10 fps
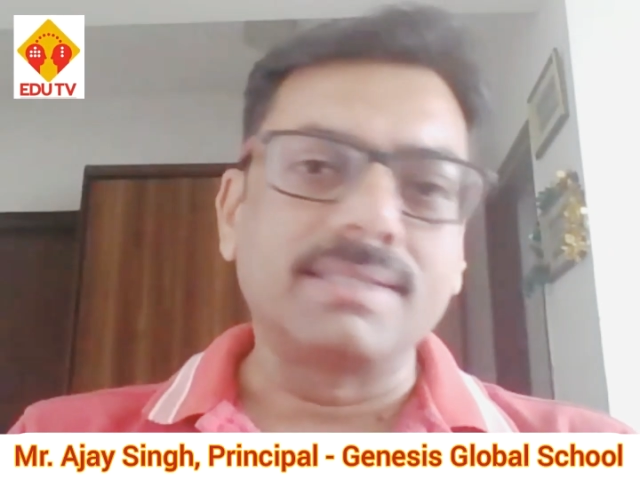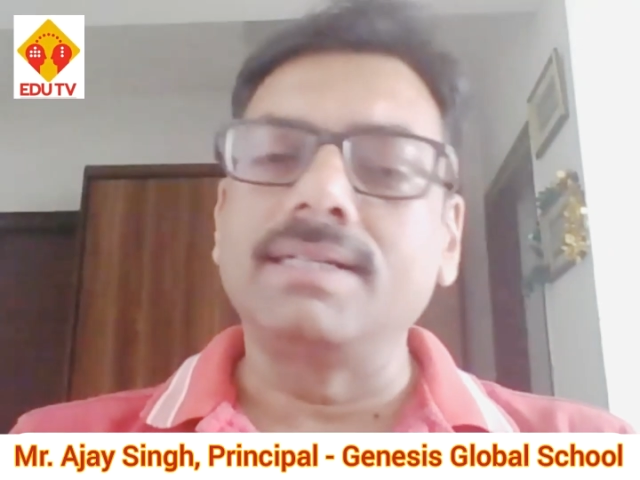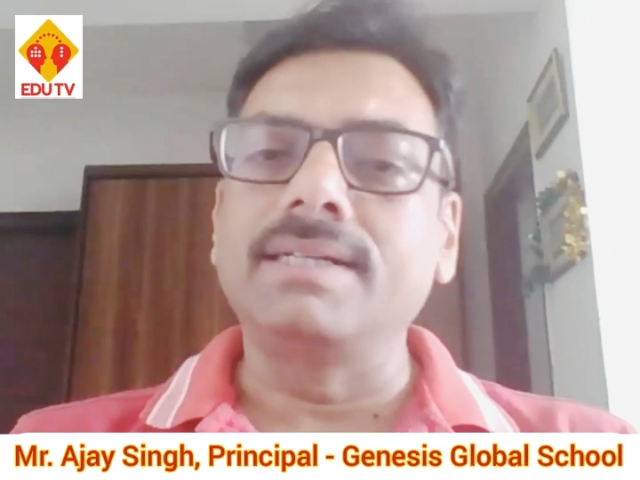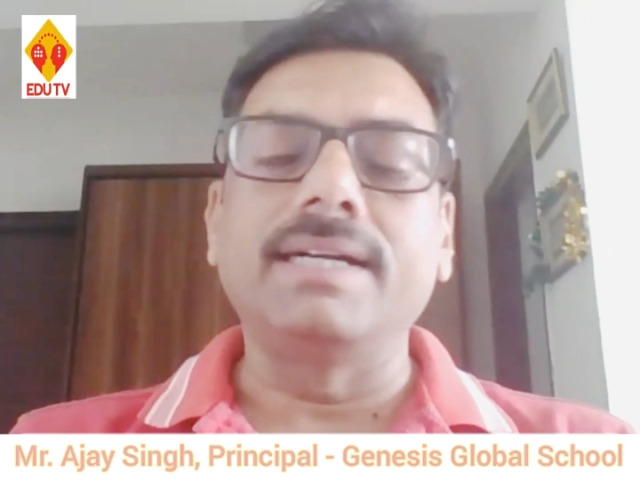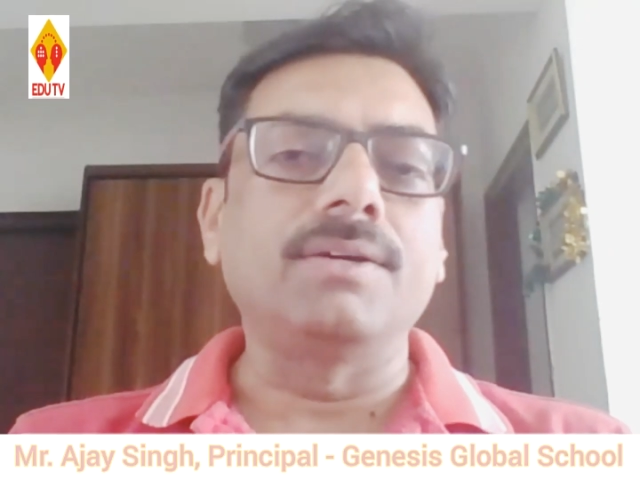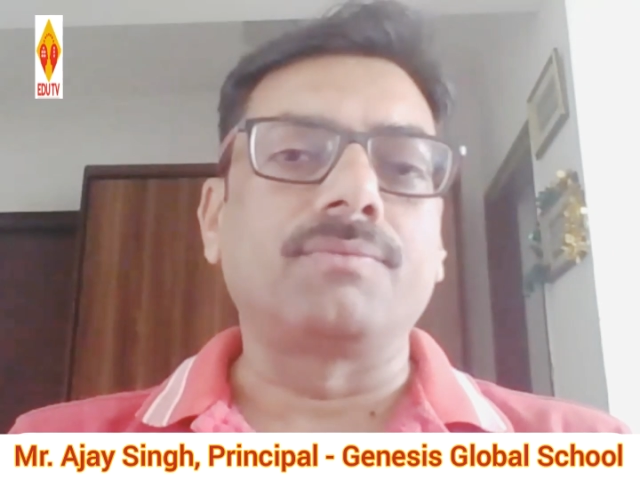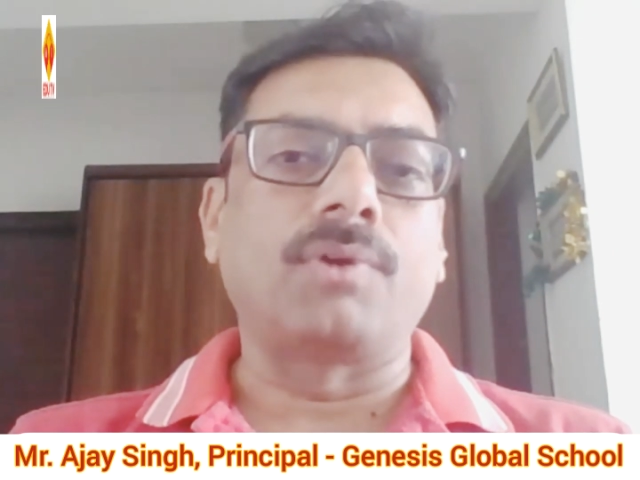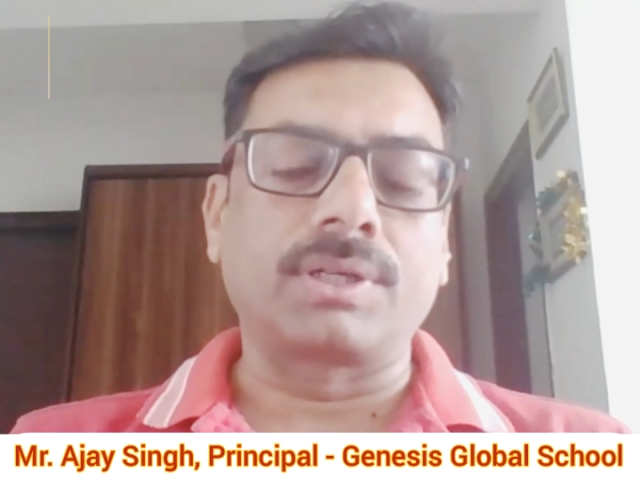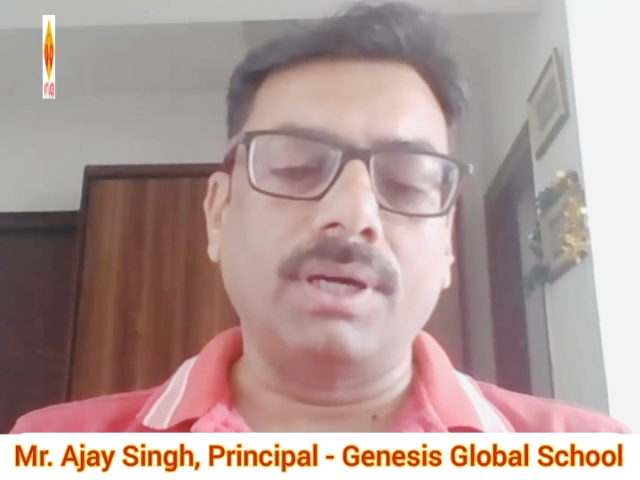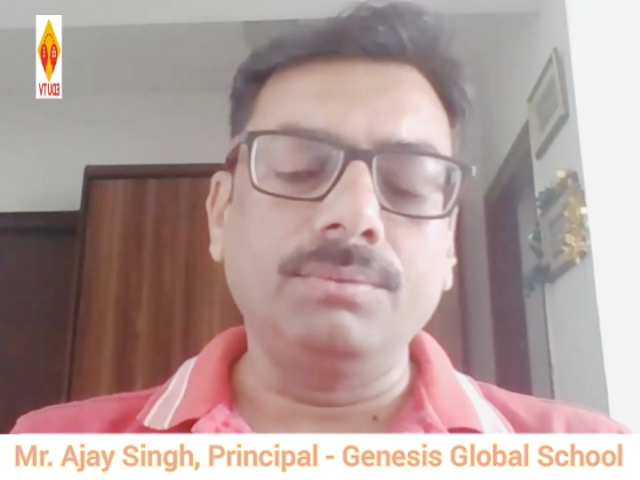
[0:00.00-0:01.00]
uncertainty of
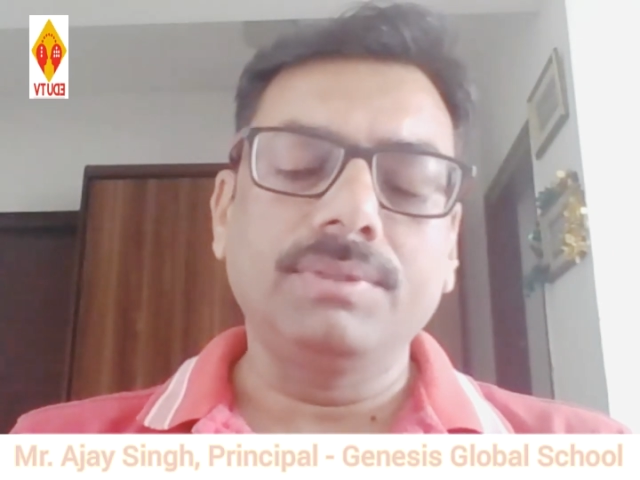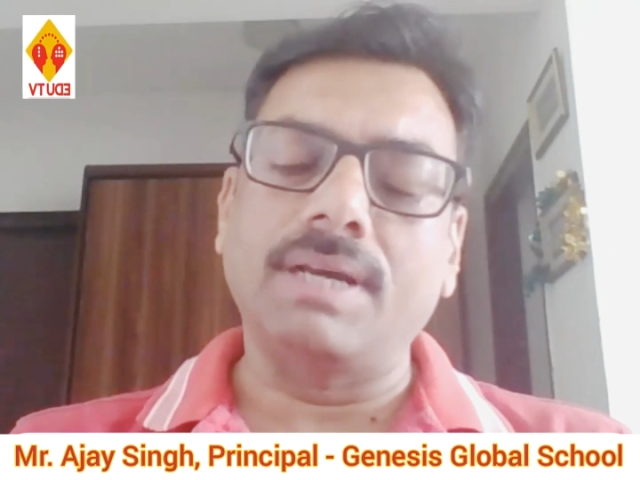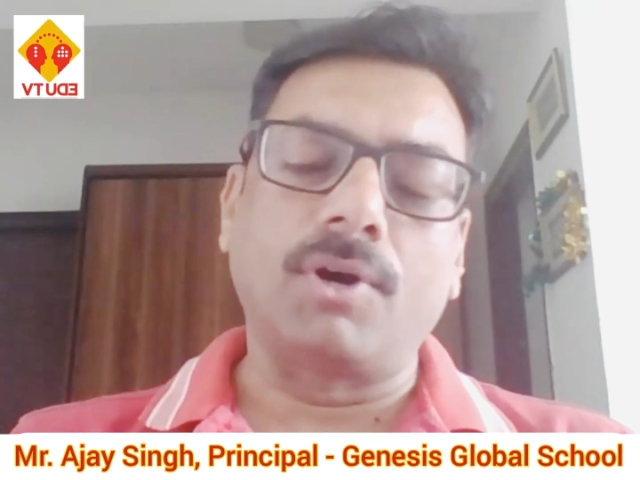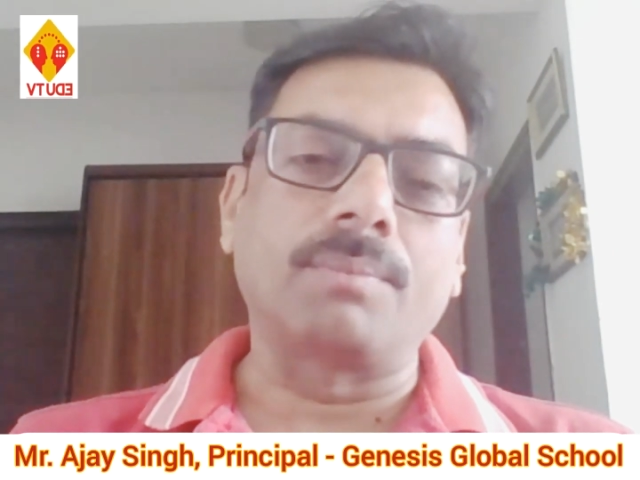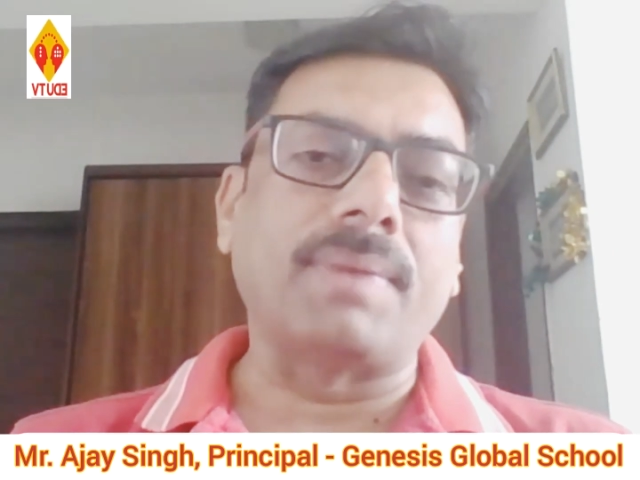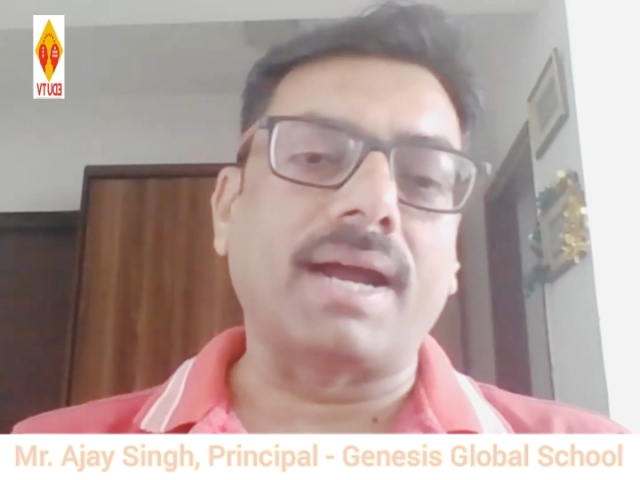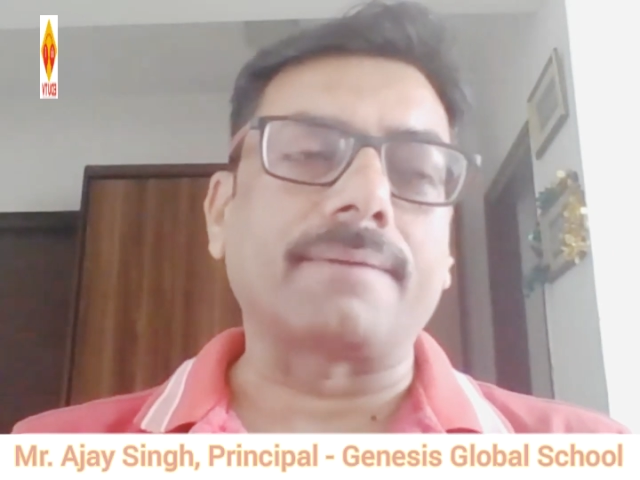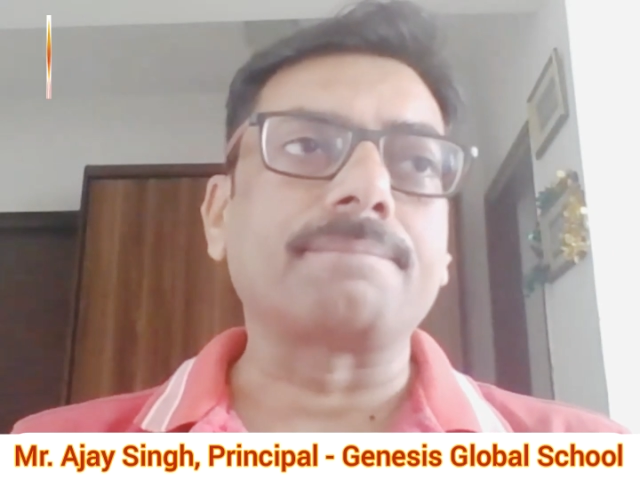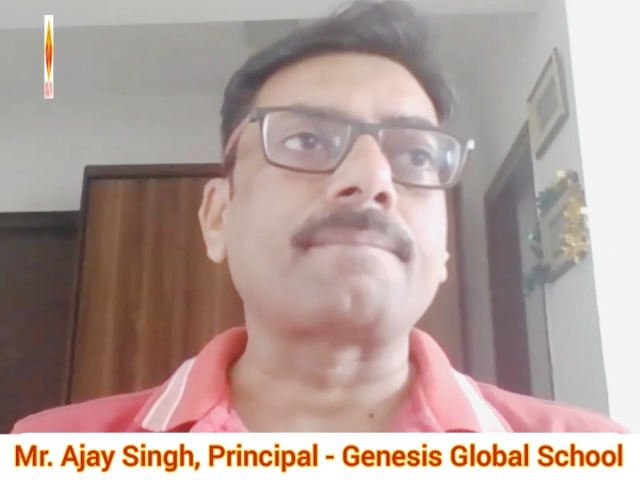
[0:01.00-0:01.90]
lockdown, they have gone back.